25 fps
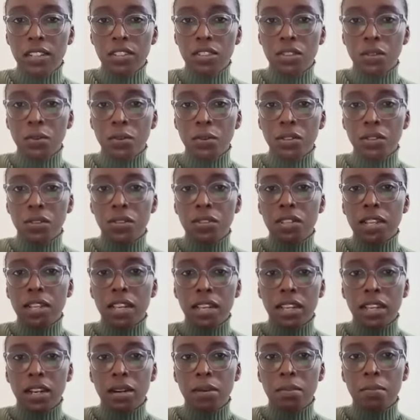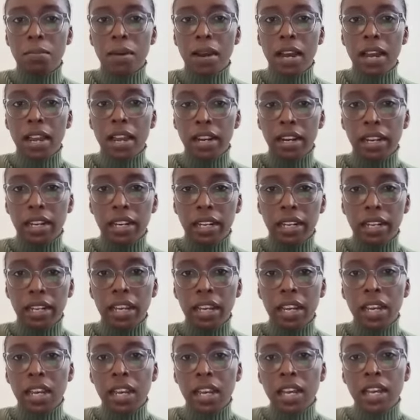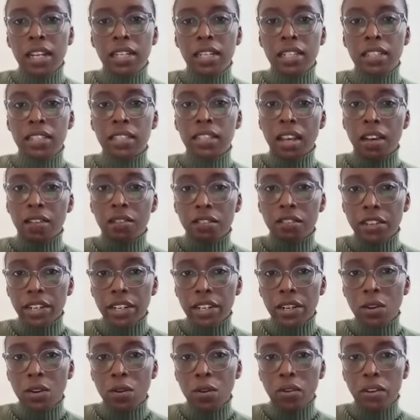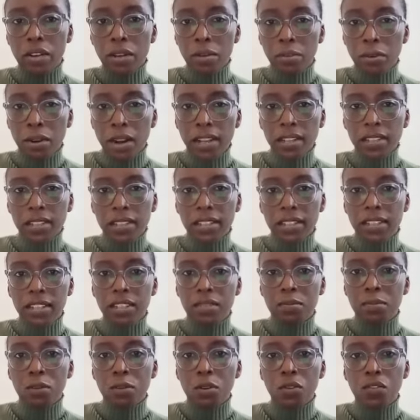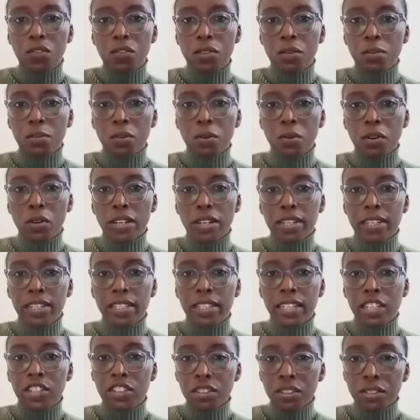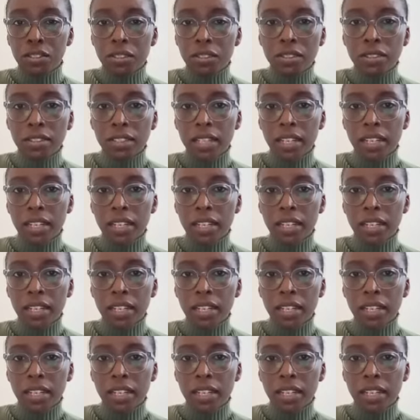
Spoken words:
So would you say your buying, discovery, and ordering process has moved more digital?